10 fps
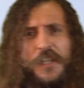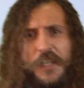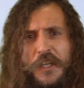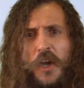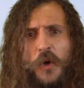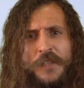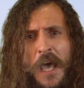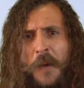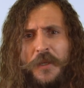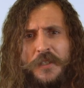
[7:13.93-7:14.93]
the ego's
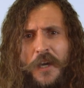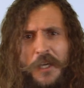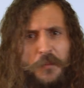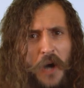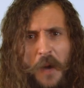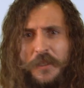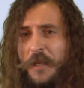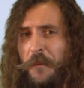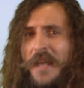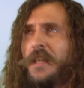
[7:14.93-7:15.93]
appetite,
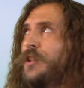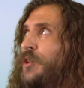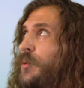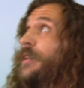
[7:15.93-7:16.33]
prompting many to